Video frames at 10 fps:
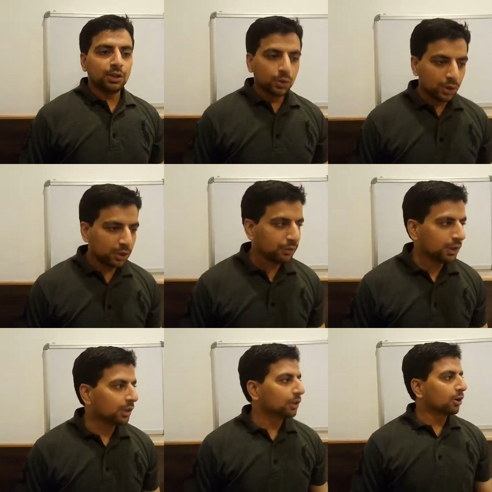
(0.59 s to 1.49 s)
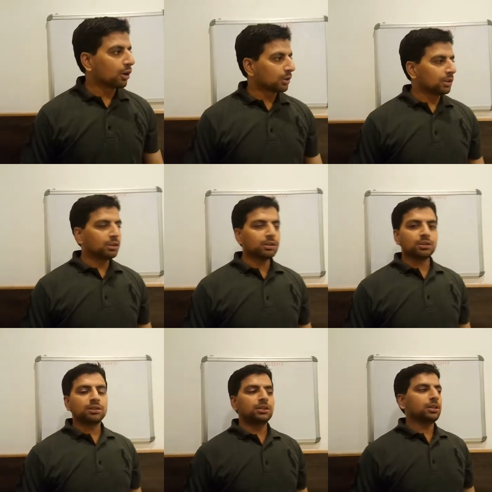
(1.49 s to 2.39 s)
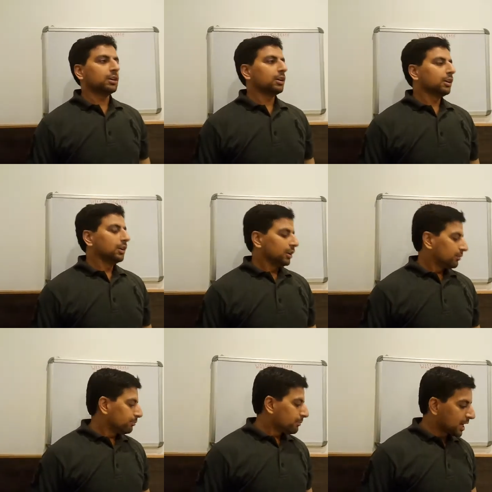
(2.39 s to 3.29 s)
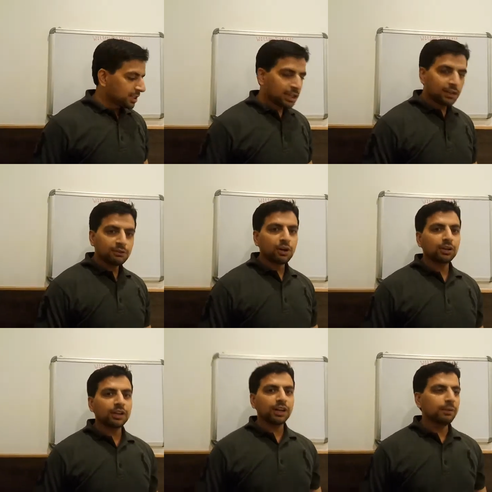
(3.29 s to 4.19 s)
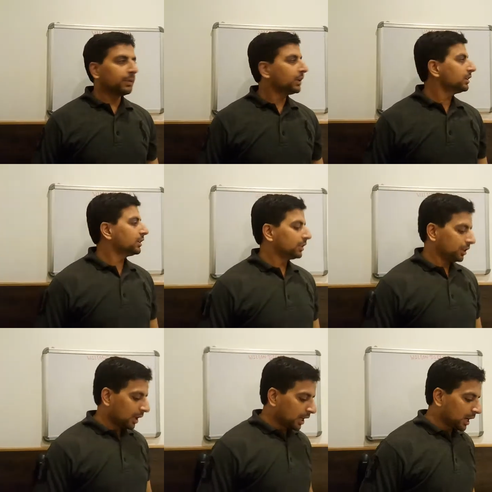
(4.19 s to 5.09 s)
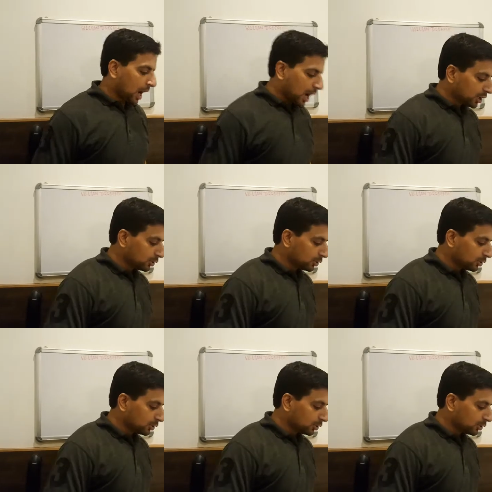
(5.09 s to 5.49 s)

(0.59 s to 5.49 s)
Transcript: Good evening, doctors. Myself, Dr. Hemant, and our